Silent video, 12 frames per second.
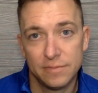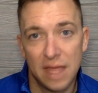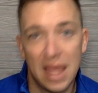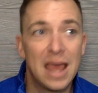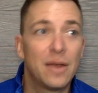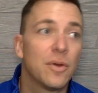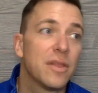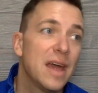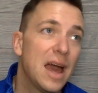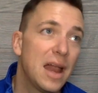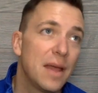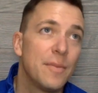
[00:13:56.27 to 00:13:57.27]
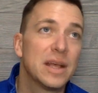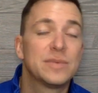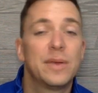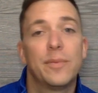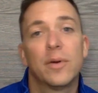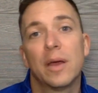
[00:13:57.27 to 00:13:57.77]
And with that, it makes
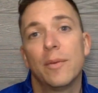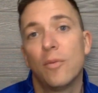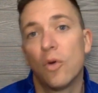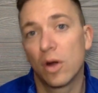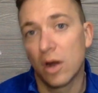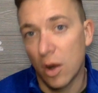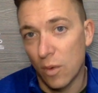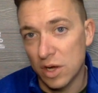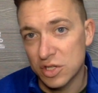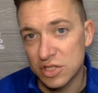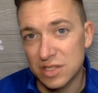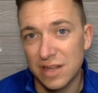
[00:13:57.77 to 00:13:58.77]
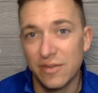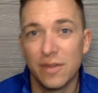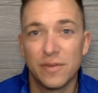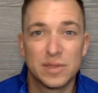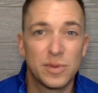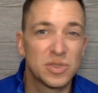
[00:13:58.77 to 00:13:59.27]
people get more car washes, even
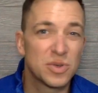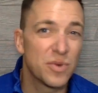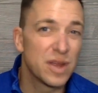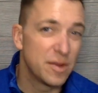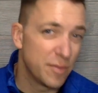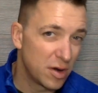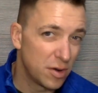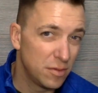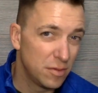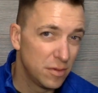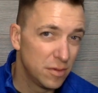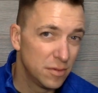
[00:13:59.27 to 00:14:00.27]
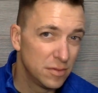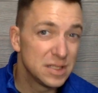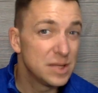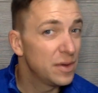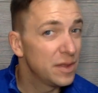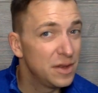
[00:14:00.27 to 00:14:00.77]
if it's supposed to rain tomorrow.
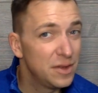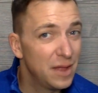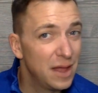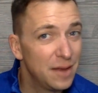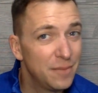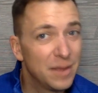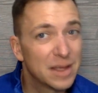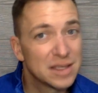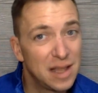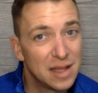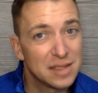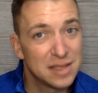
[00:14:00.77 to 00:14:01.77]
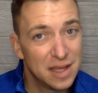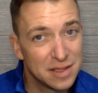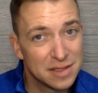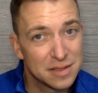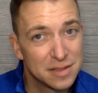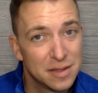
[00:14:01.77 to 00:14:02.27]
See why they do that? Makes a lot of
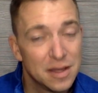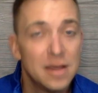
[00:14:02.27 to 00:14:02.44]
sense.